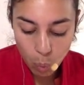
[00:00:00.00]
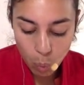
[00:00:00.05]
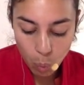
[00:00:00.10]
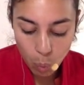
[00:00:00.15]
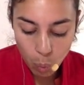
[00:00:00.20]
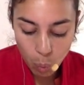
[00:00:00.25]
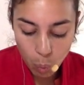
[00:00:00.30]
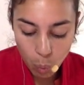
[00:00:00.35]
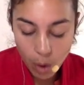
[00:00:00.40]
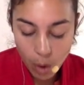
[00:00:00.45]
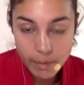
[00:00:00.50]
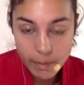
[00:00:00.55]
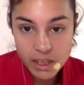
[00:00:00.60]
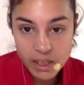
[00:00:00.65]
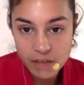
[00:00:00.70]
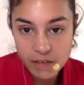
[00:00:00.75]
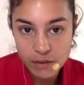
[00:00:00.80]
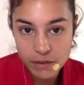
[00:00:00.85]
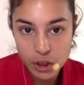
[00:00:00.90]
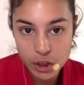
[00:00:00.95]
what
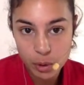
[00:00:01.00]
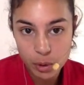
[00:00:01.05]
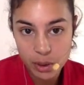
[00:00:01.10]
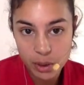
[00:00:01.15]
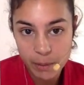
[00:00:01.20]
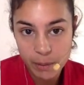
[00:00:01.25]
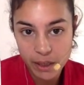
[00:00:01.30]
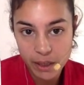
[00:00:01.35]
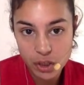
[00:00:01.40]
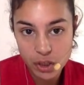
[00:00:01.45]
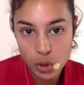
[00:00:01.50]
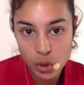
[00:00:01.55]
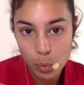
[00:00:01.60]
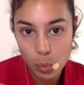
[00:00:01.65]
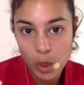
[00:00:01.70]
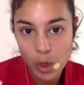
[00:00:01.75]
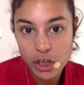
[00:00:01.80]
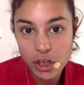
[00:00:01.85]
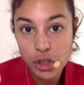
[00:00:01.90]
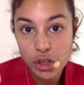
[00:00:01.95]
Mr. Fisher expected. So
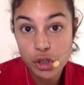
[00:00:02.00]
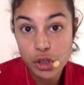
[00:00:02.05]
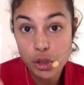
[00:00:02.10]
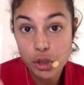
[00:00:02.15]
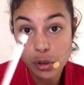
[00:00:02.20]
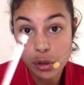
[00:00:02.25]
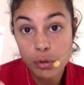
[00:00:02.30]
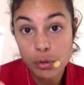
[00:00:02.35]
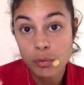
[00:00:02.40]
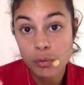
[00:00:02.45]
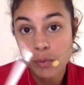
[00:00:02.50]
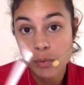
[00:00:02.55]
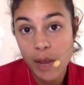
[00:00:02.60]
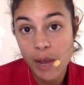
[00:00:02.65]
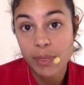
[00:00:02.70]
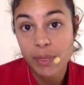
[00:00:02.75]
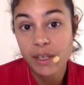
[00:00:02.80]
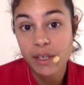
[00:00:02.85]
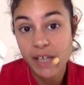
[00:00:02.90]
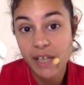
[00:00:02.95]
when you
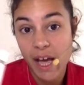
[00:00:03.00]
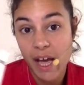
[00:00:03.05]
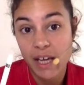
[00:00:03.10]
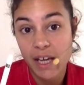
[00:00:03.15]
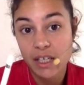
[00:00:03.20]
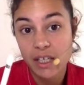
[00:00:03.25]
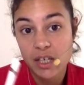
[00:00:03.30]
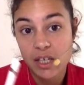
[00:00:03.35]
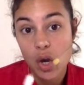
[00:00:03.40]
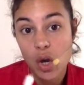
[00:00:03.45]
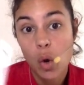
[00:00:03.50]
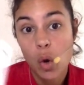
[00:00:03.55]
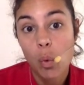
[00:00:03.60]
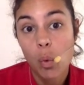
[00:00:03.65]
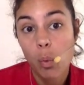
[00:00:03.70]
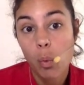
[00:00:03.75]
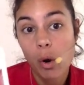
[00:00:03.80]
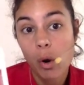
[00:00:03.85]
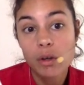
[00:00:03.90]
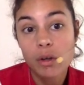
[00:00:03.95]
read the text,
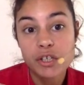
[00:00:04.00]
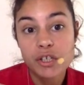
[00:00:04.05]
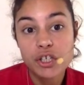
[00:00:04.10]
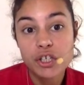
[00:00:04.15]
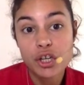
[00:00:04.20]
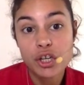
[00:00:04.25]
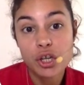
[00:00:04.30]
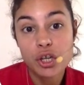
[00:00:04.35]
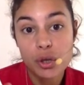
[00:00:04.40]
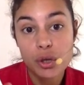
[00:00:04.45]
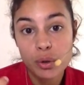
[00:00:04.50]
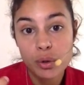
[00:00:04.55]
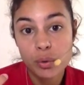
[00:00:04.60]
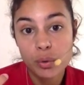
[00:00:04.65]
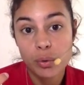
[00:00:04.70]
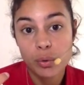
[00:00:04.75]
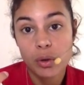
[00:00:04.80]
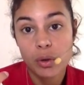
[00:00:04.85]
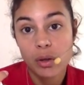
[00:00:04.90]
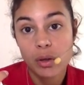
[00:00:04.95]
what did
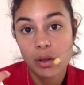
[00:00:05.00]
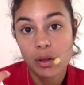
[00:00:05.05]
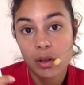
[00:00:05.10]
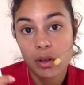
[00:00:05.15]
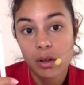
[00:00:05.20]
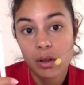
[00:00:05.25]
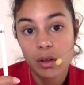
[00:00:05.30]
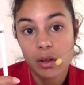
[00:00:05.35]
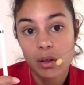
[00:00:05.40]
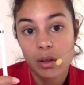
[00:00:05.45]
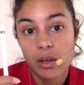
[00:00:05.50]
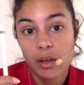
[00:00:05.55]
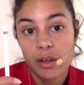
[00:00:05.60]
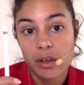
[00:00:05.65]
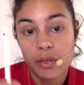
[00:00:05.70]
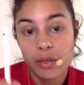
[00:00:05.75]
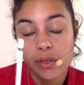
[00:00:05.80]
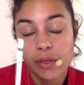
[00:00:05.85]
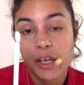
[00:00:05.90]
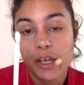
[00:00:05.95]
you
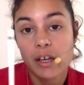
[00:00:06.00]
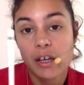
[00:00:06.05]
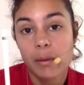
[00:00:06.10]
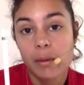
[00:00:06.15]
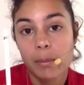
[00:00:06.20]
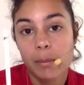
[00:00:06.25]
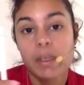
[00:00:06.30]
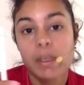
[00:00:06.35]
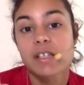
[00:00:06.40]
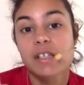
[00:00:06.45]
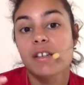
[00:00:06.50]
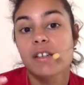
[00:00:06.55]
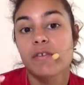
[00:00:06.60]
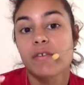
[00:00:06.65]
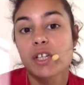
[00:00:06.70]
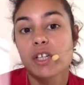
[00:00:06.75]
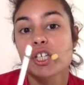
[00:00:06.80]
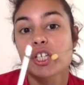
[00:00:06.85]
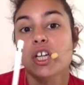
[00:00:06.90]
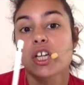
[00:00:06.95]
think Mr.
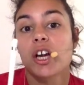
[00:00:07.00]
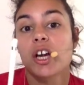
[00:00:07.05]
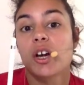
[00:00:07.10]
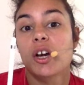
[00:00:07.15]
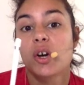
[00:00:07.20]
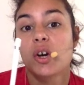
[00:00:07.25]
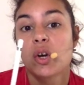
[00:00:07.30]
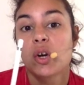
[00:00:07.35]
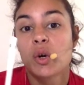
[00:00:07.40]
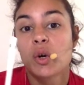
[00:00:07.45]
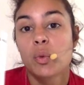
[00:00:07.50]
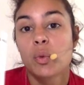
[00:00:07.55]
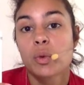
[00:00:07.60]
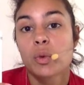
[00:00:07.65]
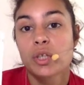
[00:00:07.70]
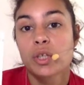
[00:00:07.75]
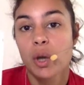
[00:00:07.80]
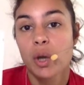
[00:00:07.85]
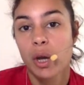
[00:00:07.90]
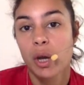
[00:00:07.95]
Fisher
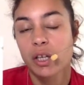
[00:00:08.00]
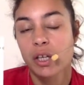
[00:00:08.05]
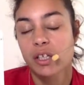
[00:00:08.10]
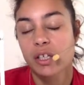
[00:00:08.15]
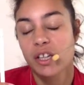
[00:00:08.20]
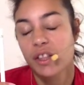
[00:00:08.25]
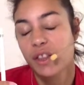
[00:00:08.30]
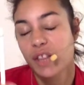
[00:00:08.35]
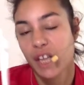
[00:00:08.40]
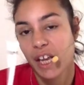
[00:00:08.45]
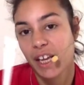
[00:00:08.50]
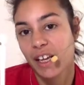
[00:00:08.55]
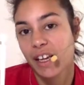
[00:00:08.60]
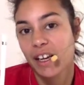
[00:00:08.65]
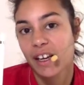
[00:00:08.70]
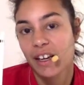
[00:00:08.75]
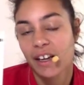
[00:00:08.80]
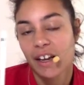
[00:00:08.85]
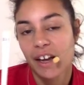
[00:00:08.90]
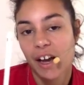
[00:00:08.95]
was going to
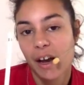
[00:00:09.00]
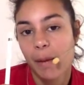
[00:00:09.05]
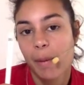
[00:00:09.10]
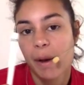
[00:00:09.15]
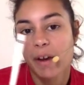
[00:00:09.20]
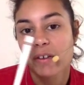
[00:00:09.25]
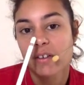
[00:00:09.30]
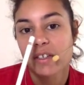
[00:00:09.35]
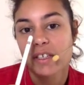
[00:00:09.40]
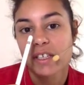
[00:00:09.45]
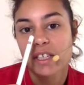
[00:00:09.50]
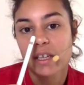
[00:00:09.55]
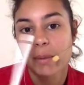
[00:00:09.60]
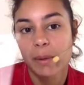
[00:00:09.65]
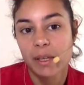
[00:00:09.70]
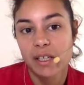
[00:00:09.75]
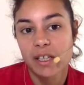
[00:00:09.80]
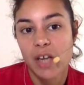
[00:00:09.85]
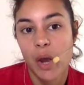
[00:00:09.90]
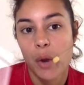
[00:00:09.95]
think about
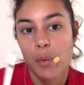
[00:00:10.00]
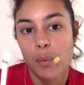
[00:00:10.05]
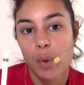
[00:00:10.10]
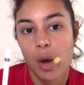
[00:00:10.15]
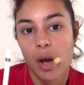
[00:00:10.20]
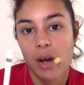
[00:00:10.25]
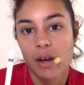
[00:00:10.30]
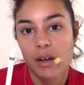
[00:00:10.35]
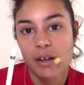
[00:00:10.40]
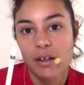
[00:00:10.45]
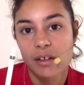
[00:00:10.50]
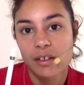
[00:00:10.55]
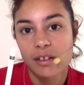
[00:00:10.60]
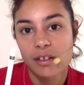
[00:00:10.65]
Tibbott's homework?